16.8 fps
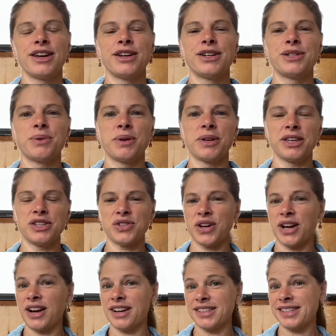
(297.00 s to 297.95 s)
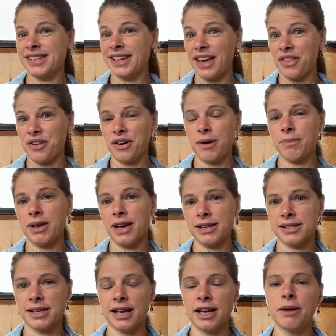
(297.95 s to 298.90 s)
doing Easter egg hunts together, I'm
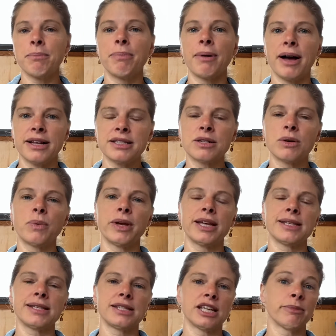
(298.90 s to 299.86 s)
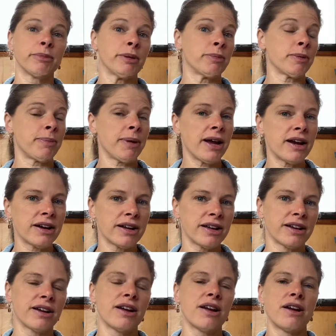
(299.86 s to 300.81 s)
guessing, but we can still be
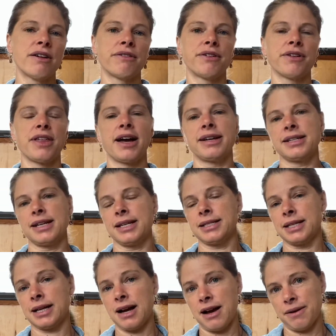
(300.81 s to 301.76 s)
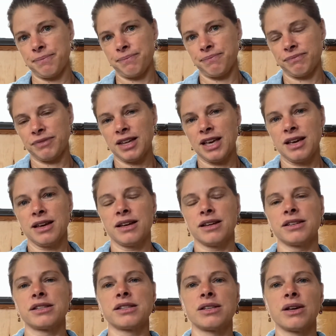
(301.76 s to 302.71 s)
preparing for that date to come.
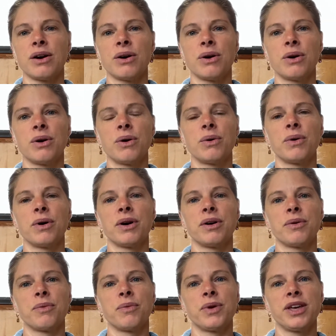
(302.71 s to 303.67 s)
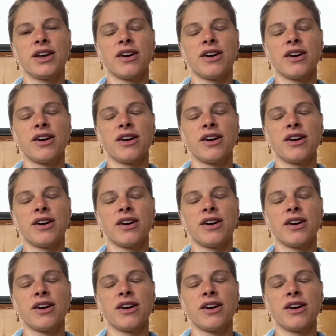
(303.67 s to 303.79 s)
So we